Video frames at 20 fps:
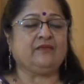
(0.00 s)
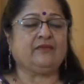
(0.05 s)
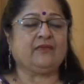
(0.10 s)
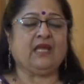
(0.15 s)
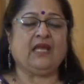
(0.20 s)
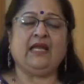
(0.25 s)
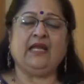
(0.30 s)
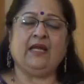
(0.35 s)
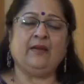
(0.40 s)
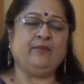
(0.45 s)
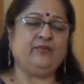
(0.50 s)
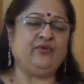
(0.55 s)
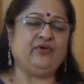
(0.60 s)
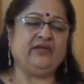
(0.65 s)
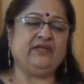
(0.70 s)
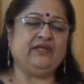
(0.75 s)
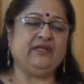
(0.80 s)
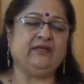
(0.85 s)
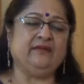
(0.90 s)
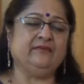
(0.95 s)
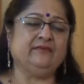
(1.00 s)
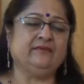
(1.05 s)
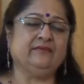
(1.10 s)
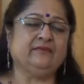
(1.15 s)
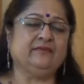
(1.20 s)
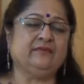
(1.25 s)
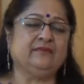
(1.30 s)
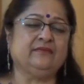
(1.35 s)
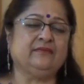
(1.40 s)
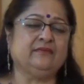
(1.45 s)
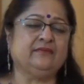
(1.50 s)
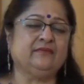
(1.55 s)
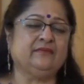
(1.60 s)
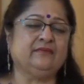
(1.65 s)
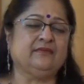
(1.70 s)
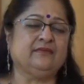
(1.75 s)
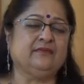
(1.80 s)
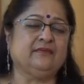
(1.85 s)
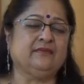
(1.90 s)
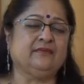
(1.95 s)
and I'm breathing.
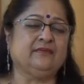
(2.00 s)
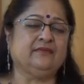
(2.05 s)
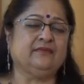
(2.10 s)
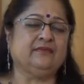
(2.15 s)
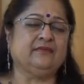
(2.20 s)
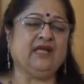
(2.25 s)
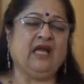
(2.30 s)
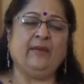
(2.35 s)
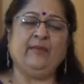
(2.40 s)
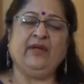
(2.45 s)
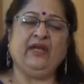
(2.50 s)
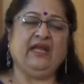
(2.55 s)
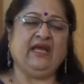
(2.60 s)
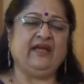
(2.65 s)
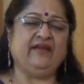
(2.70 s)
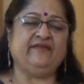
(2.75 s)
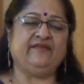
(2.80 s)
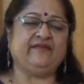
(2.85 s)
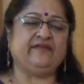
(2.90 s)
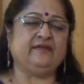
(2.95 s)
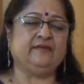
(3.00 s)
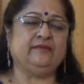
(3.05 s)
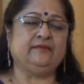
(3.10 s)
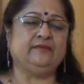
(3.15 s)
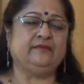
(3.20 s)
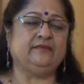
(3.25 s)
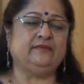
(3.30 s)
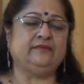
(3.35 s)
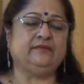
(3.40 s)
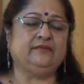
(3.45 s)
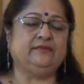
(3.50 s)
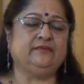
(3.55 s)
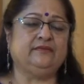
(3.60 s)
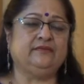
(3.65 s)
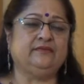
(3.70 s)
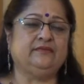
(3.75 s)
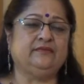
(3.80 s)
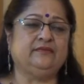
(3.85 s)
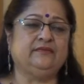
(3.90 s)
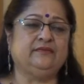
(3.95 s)
I'm alive.
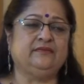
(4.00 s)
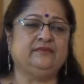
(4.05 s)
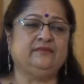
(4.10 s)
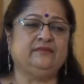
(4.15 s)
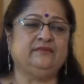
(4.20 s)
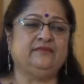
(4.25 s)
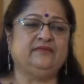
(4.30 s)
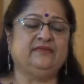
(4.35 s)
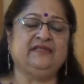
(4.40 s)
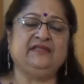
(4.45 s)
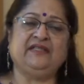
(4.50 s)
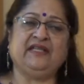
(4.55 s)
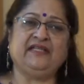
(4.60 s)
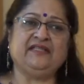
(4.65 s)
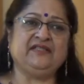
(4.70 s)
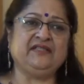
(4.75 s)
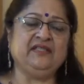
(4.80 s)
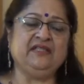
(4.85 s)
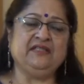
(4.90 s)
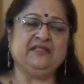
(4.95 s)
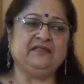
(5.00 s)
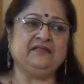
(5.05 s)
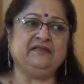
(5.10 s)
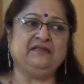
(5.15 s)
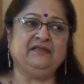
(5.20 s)
And that's it.